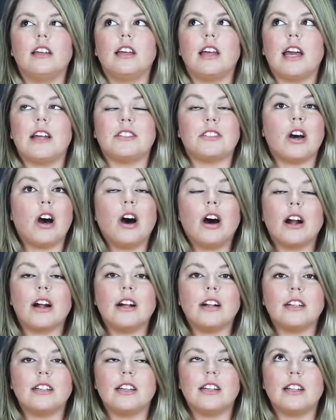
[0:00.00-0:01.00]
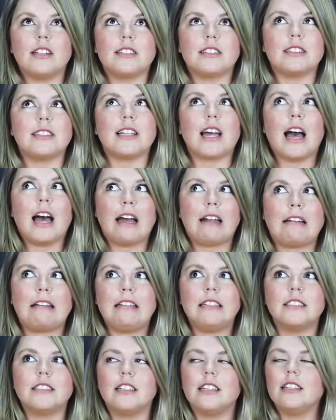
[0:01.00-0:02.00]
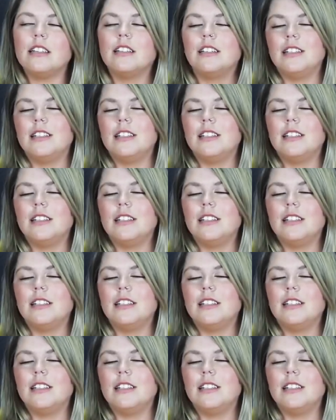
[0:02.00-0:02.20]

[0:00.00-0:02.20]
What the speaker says: It's hard. It's not easy.